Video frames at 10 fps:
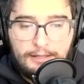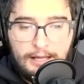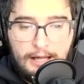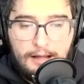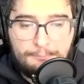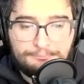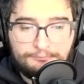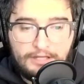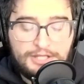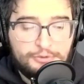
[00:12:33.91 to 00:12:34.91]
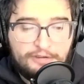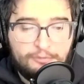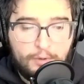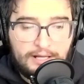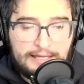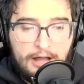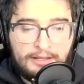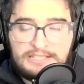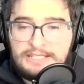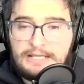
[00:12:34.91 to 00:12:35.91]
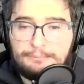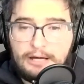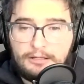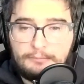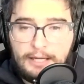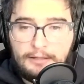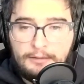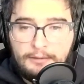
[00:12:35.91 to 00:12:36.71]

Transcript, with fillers: um, in doing it from one account. Because think about it, man.